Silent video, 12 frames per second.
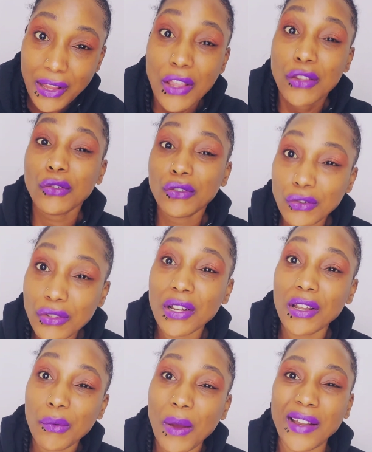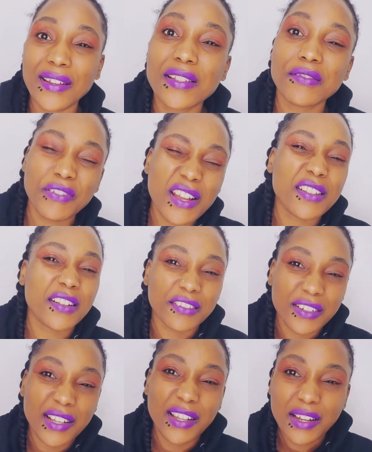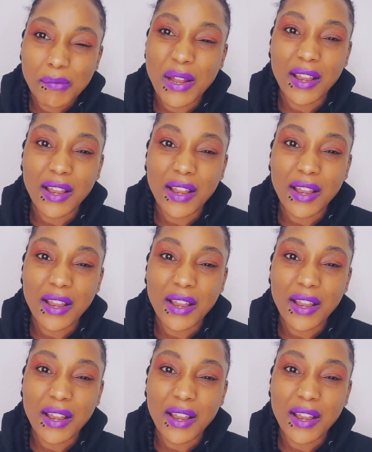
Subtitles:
You usually, and video is gonna run a little bit